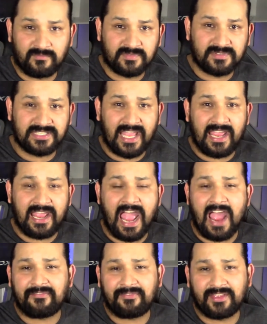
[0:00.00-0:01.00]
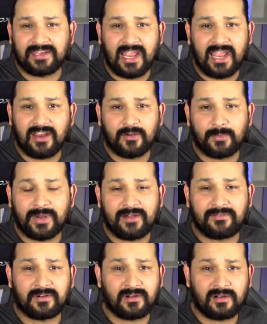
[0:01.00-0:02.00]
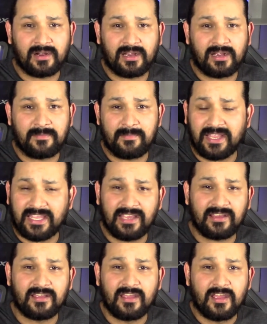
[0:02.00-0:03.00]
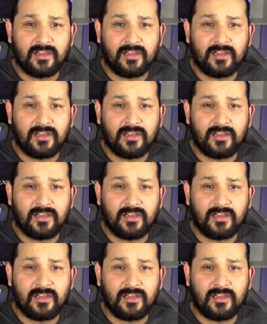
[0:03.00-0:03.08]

stay half the day or whatever uh, making